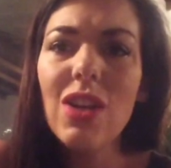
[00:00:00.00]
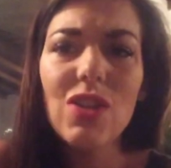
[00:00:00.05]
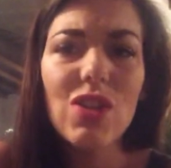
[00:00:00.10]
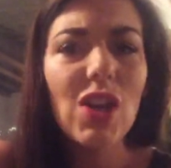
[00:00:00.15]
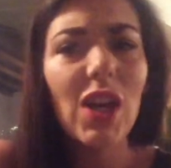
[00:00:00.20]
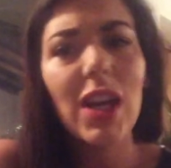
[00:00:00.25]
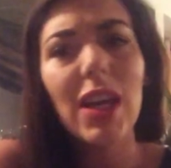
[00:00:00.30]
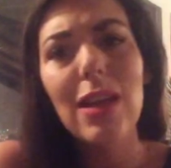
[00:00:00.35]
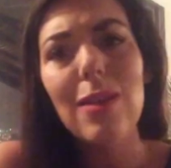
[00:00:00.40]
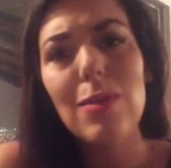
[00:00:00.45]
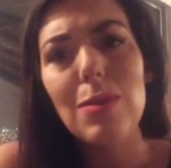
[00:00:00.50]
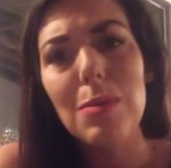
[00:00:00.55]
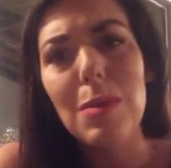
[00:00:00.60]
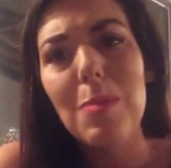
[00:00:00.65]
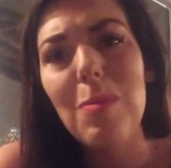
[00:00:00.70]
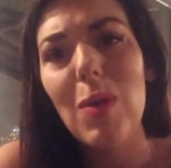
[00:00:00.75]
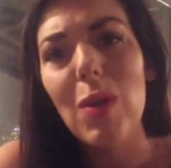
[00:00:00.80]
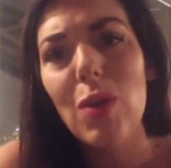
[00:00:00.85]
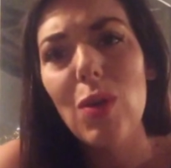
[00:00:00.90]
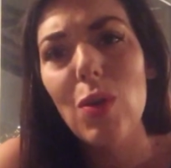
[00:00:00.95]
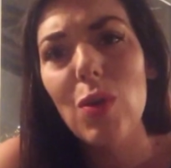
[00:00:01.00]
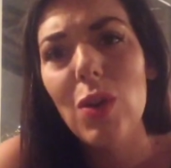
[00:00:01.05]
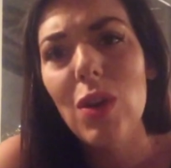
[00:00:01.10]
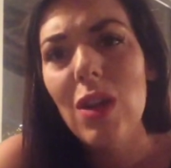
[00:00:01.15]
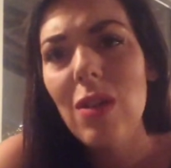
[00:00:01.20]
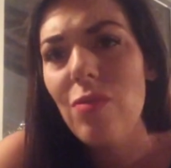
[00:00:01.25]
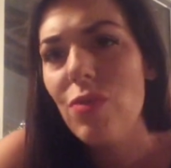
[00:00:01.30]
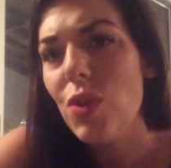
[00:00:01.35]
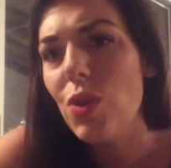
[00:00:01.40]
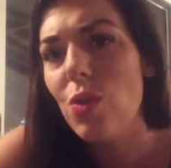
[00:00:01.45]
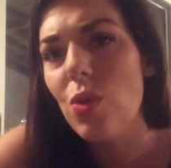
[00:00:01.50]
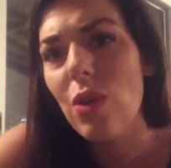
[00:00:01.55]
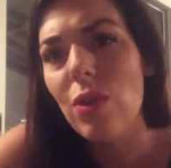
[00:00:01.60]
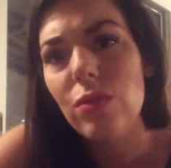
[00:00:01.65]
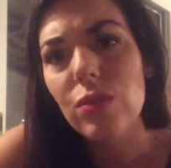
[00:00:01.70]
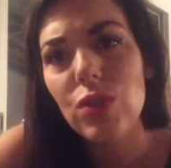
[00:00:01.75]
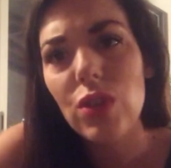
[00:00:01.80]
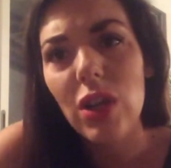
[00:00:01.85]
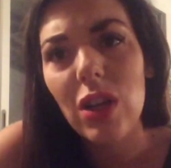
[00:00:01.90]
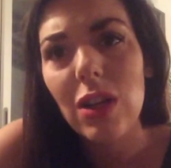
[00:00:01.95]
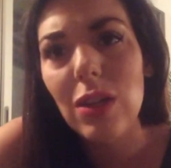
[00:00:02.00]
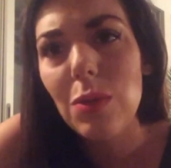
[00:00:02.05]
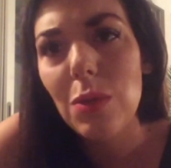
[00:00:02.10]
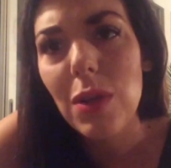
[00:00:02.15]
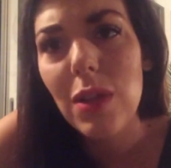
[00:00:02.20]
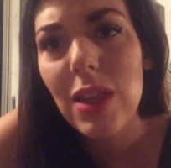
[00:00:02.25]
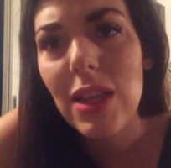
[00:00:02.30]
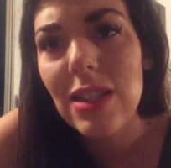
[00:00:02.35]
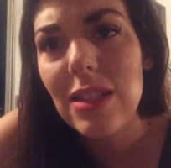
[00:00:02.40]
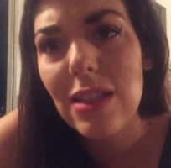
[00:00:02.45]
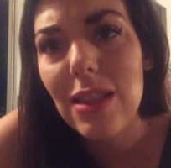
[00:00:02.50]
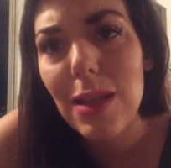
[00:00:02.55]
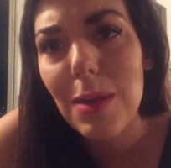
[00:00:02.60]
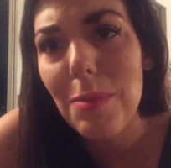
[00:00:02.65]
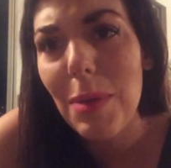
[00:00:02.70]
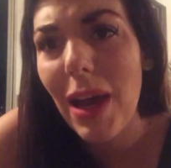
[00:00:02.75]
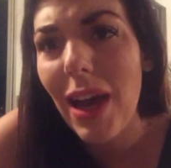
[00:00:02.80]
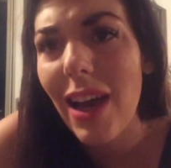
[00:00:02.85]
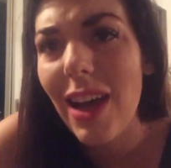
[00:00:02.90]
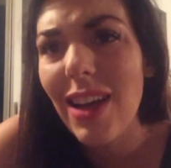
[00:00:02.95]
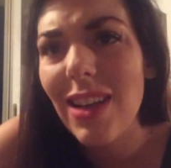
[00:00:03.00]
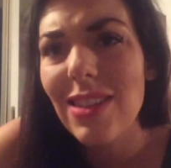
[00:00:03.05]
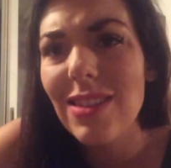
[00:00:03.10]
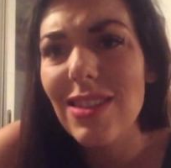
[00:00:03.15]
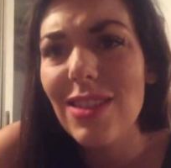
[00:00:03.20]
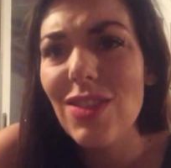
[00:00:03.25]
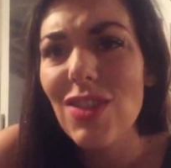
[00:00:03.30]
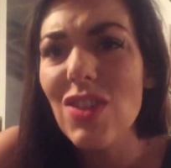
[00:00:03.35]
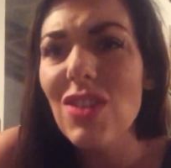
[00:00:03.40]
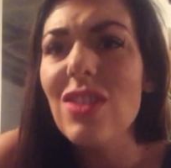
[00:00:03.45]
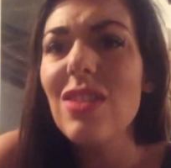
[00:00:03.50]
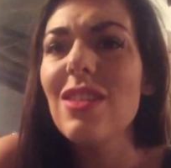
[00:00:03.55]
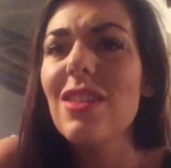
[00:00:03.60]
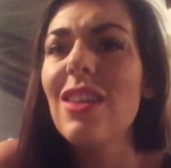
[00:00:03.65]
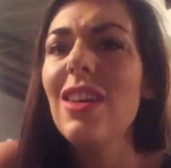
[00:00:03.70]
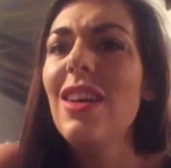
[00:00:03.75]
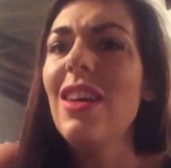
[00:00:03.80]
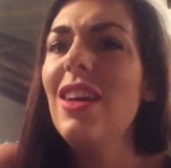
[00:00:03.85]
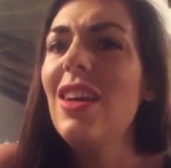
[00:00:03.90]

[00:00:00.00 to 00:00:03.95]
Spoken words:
check in with people who have struggled with this in the past, and just